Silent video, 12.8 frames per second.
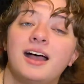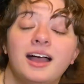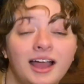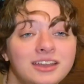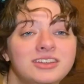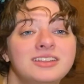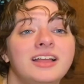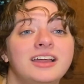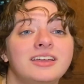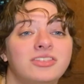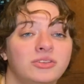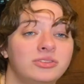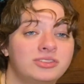I did
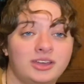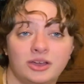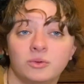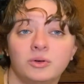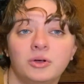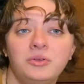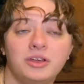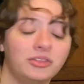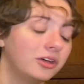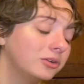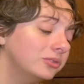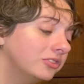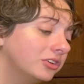like that quote. I
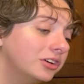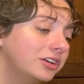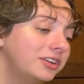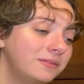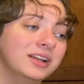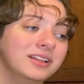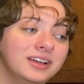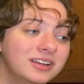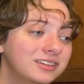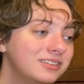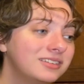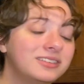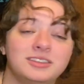thought it was good. I
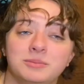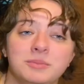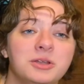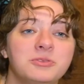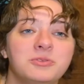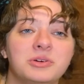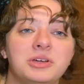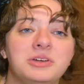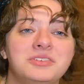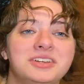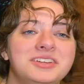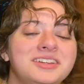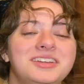liked the metaphor of
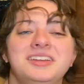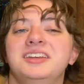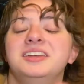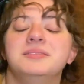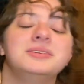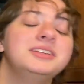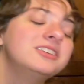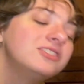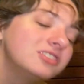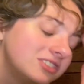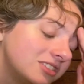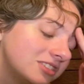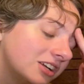it. But it's
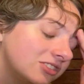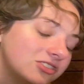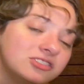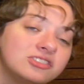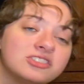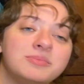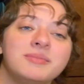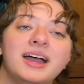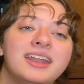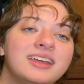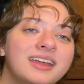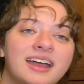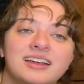just such a
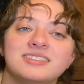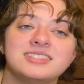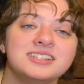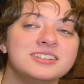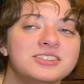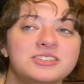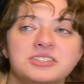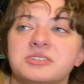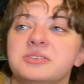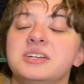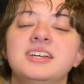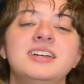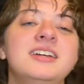dramatic ass thing to do,
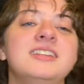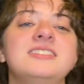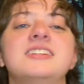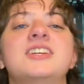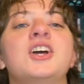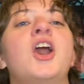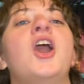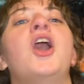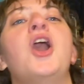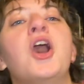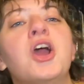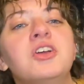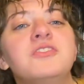to
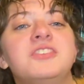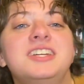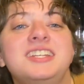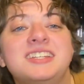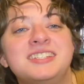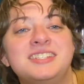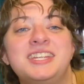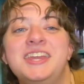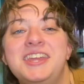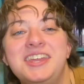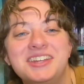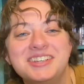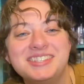carve it into
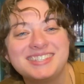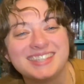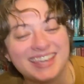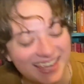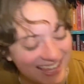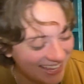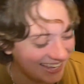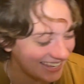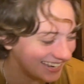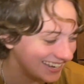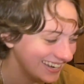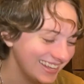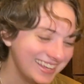your
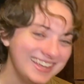skin.